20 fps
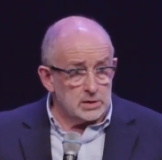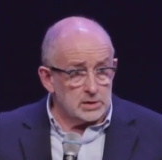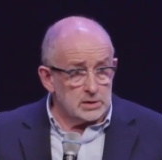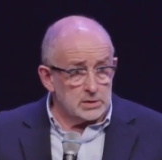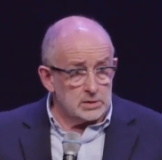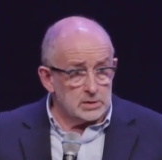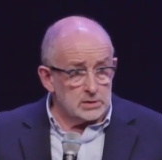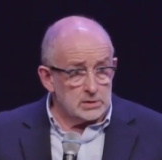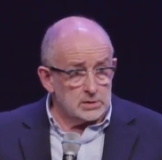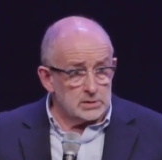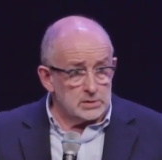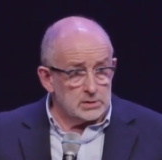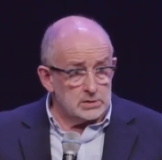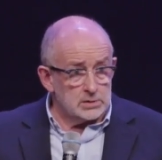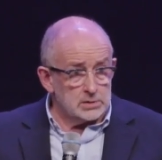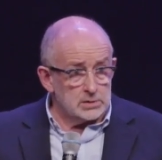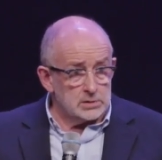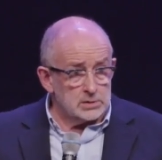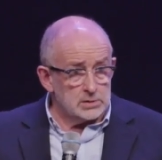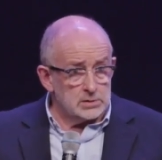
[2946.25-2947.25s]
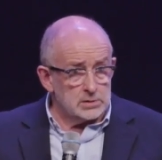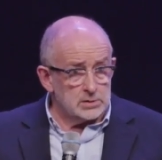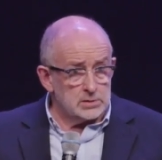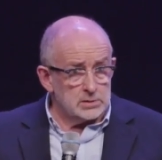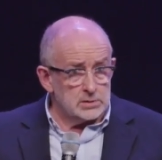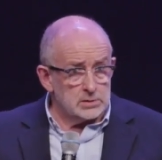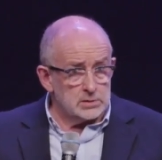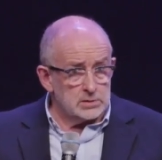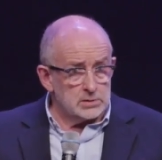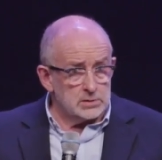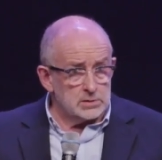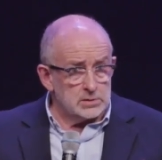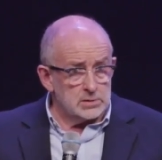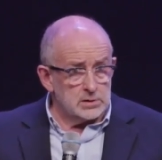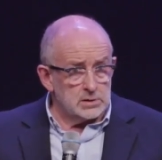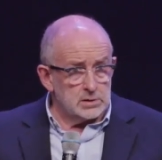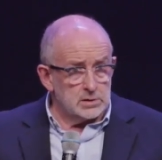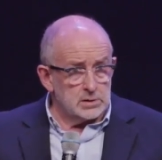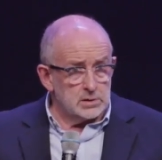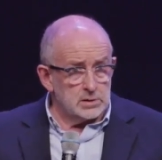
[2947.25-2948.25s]

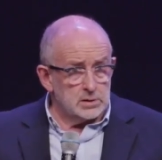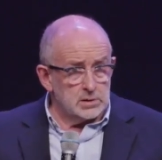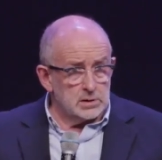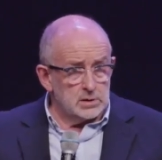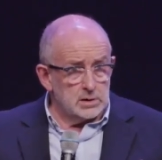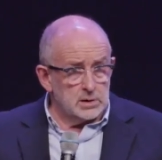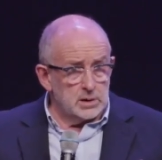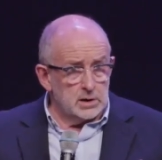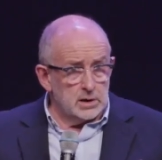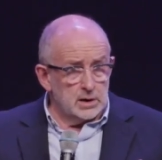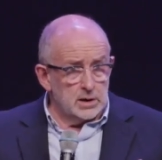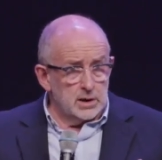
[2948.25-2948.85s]
Nobody speaks.